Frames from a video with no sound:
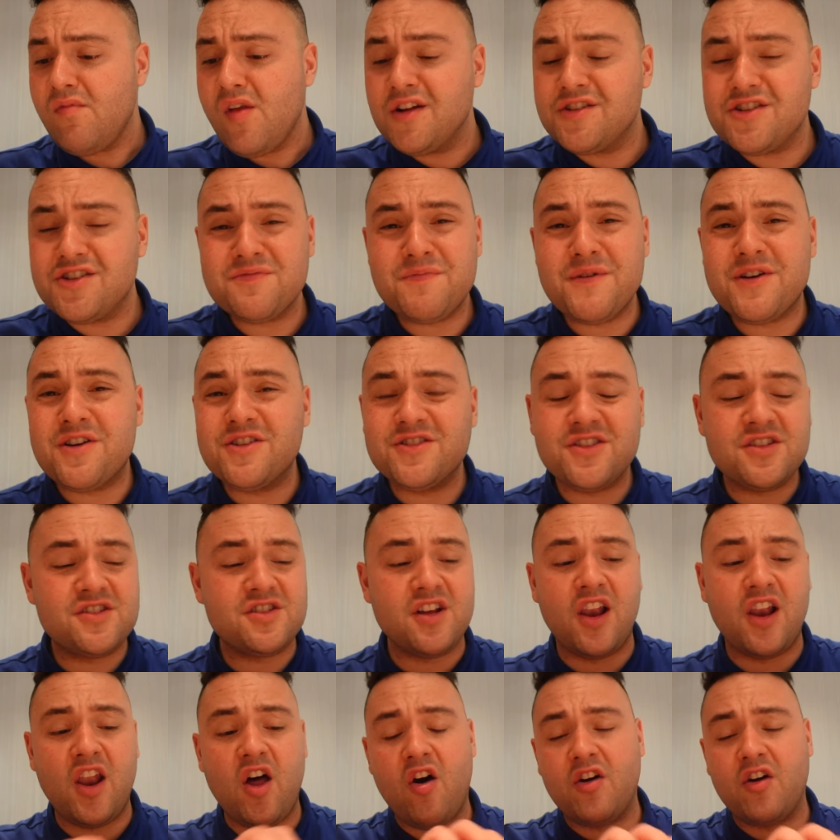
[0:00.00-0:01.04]
Just because it's a
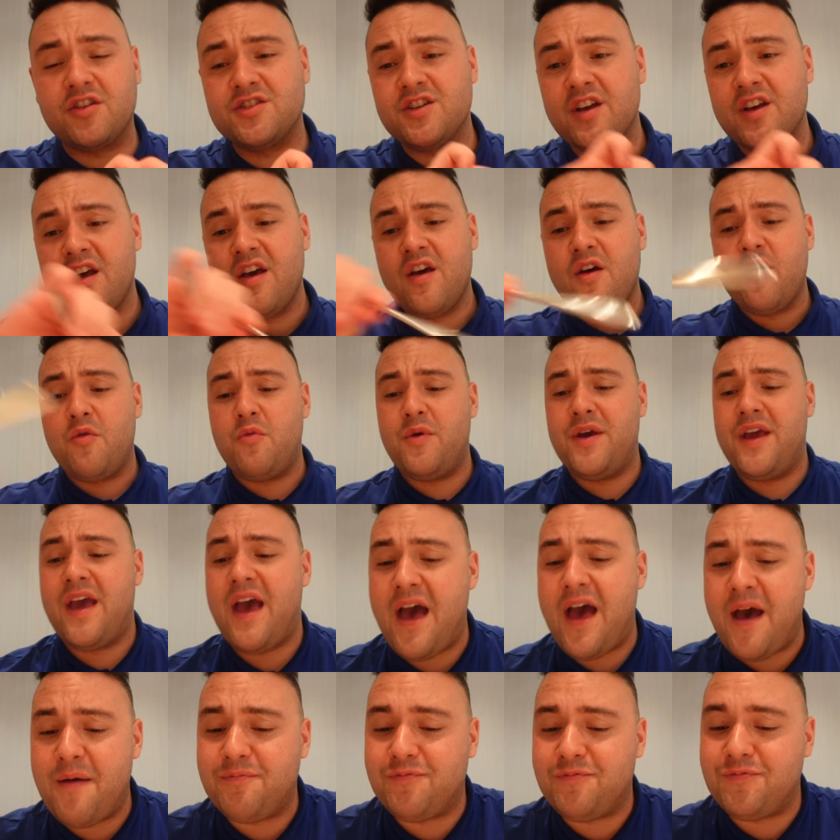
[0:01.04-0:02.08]
lot. We
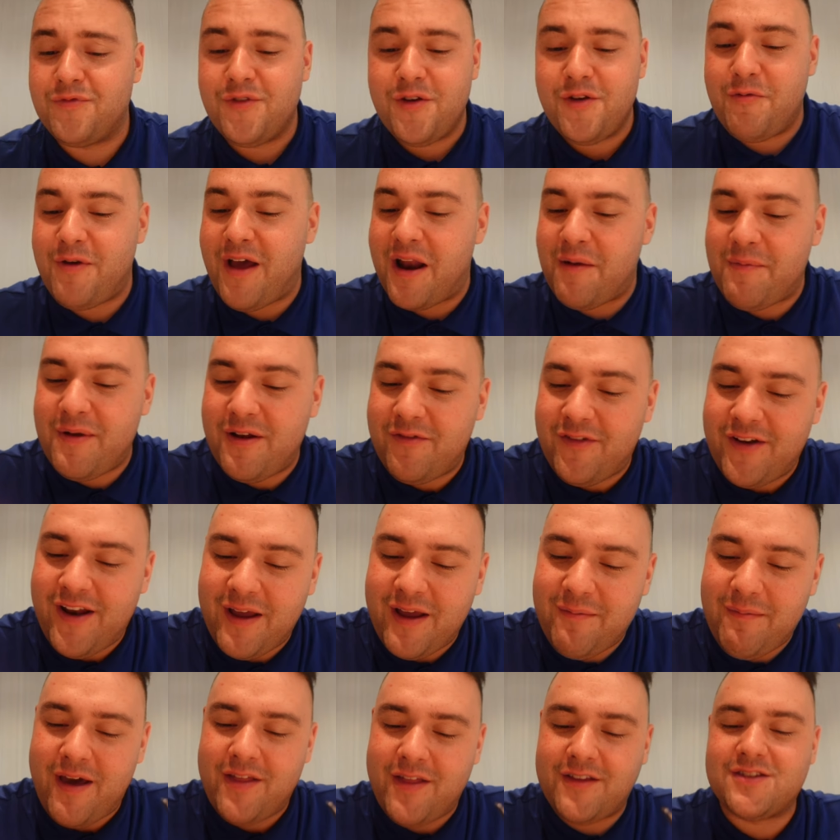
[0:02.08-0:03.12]
had a bit of a
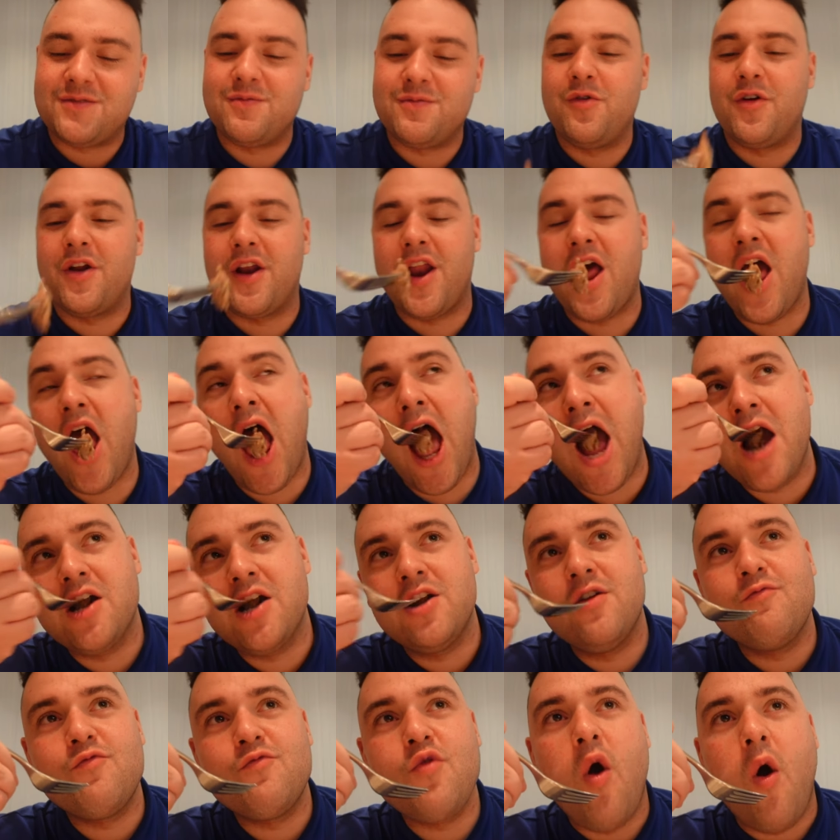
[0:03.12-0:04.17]
nightmare this morning.
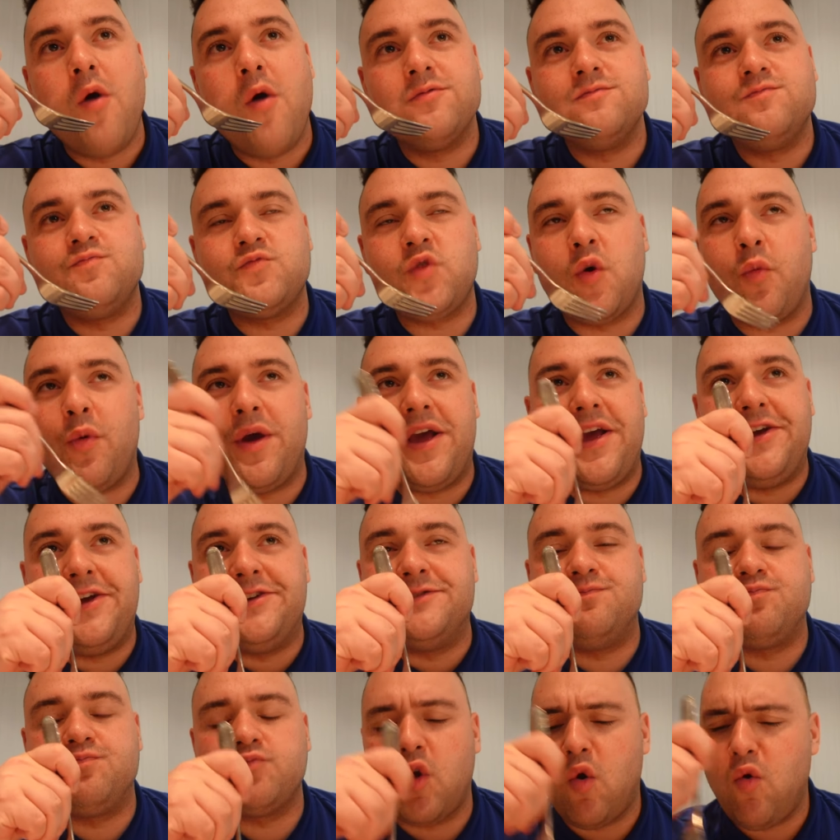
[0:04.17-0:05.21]

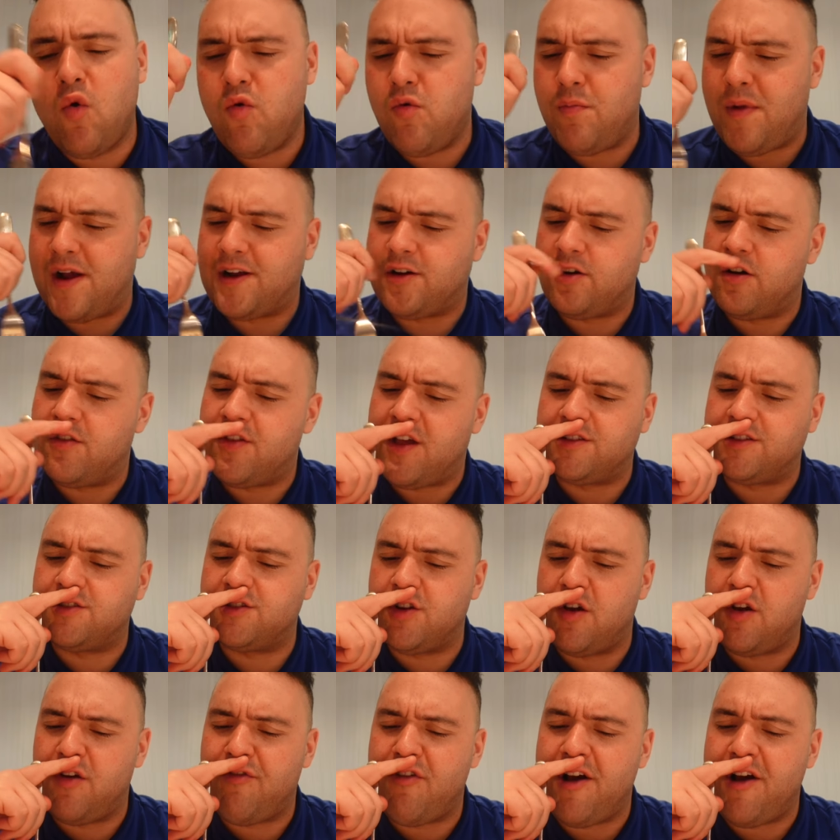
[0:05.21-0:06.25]
Oh my god, that
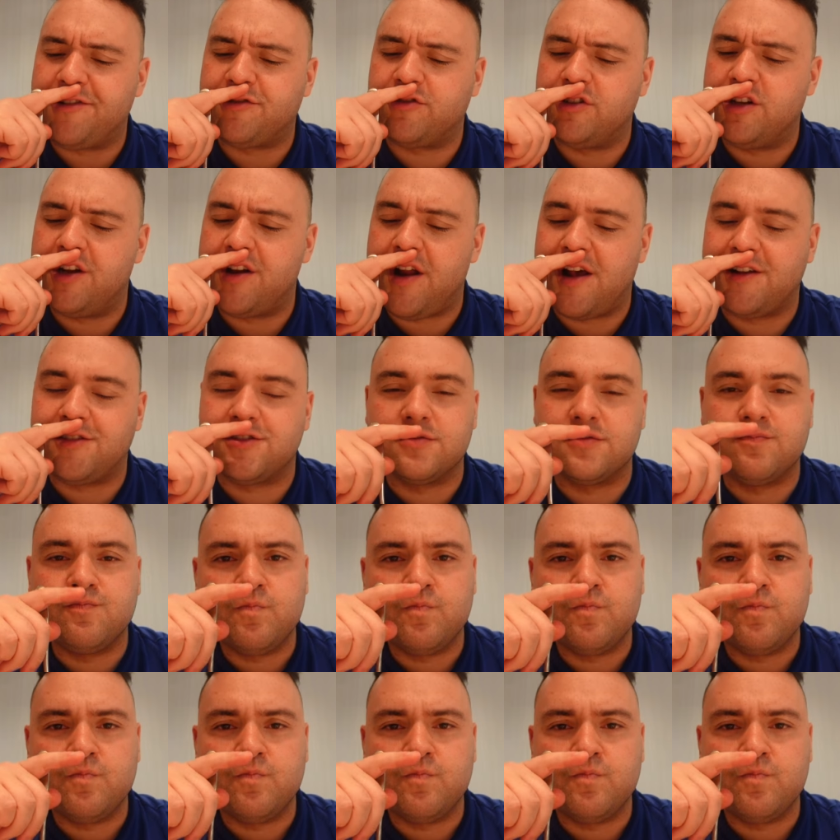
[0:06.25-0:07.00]
stir fry is really nice.